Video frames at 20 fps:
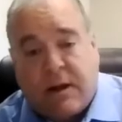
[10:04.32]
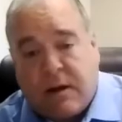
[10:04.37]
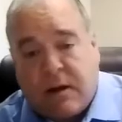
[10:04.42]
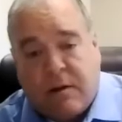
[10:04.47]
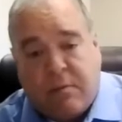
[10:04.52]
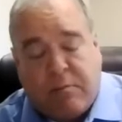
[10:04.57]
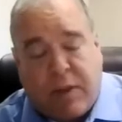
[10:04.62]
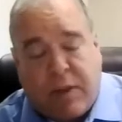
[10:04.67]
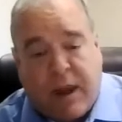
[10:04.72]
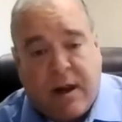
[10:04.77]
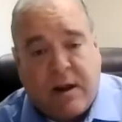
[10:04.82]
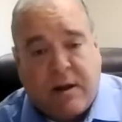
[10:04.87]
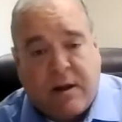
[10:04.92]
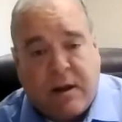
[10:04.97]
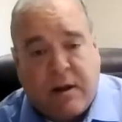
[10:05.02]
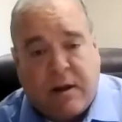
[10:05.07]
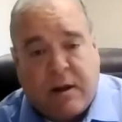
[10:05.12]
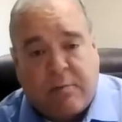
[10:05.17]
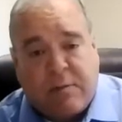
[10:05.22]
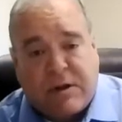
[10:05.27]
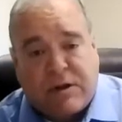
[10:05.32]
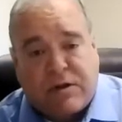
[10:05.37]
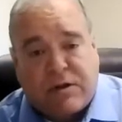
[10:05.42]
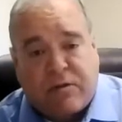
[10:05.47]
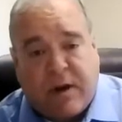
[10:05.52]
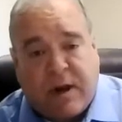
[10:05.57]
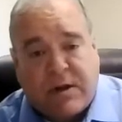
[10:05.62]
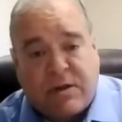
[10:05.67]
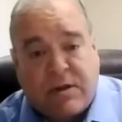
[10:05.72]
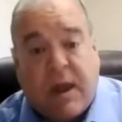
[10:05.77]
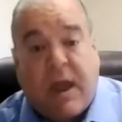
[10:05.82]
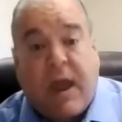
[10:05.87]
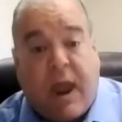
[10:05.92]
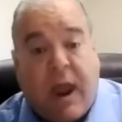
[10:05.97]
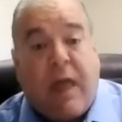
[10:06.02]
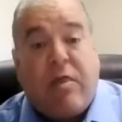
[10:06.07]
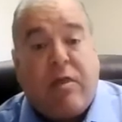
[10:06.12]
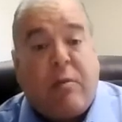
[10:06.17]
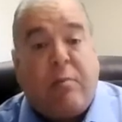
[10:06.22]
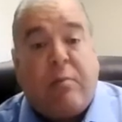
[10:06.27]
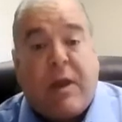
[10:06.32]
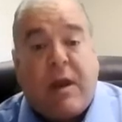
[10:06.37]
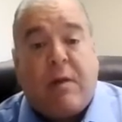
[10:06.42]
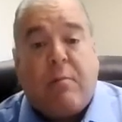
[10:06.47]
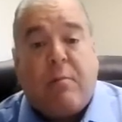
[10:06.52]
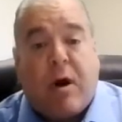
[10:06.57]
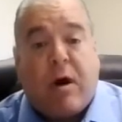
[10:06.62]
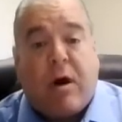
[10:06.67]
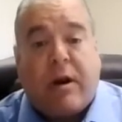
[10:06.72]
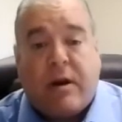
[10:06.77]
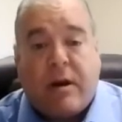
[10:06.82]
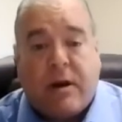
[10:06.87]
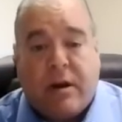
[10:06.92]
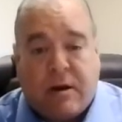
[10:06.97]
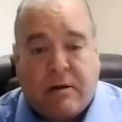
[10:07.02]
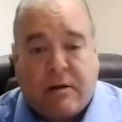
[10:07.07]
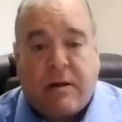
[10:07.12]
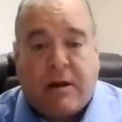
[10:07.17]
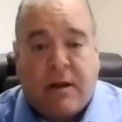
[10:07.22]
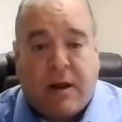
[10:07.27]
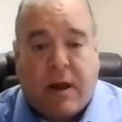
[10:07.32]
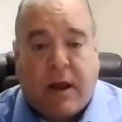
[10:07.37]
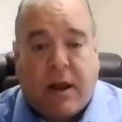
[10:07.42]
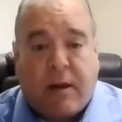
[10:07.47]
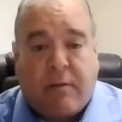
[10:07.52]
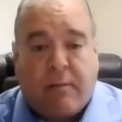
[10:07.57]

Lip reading: and pending demonstrates, and they're being marketed today.